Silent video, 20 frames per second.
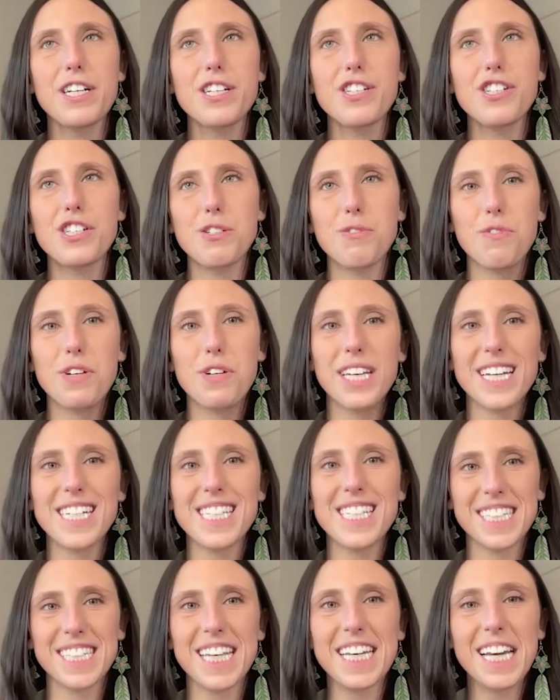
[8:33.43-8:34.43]
It's
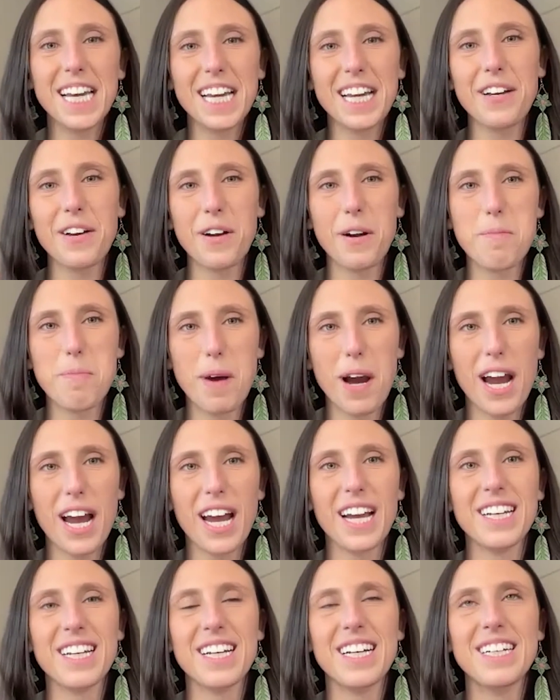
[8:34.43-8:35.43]
clicking in her
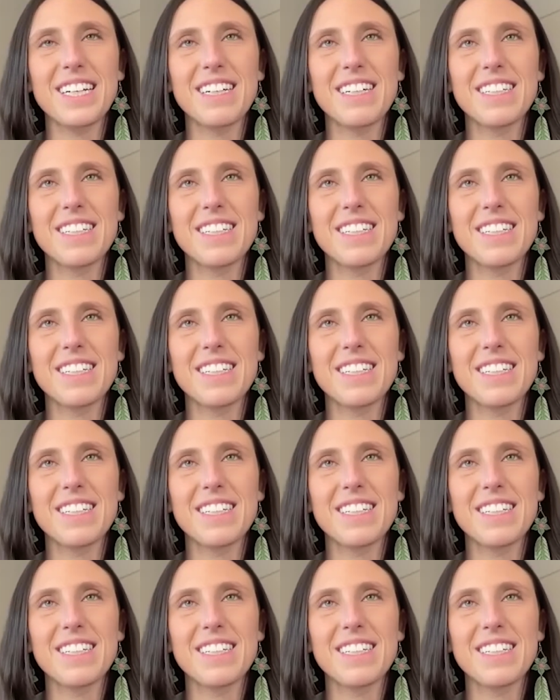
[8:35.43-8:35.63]
brain